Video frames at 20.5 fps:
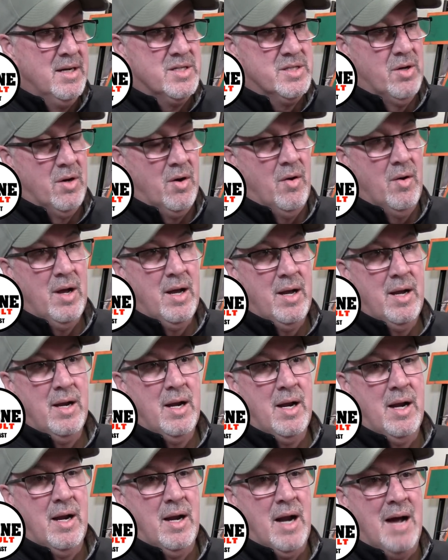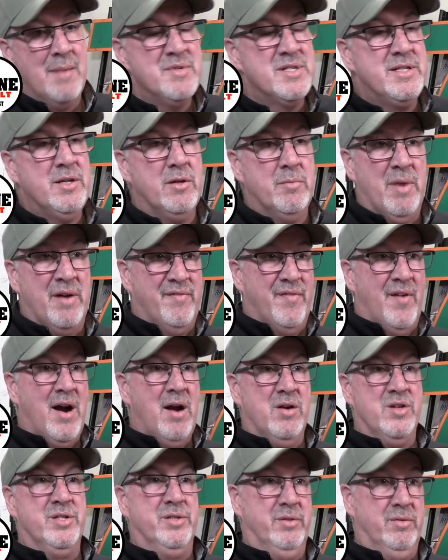So I'm still in my
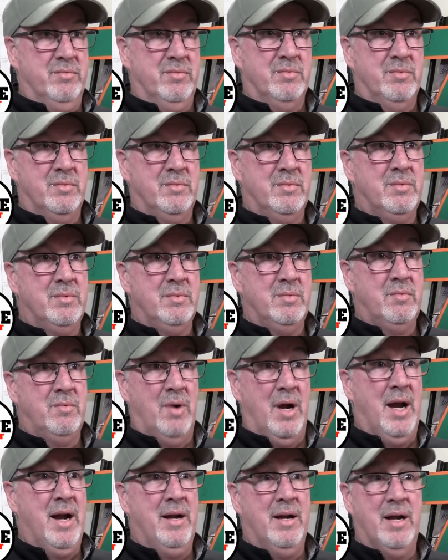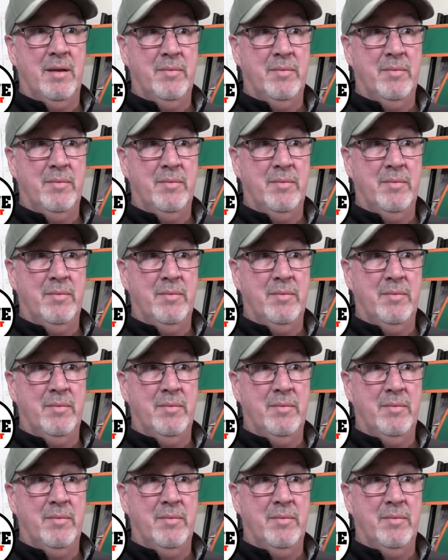fire suit, right?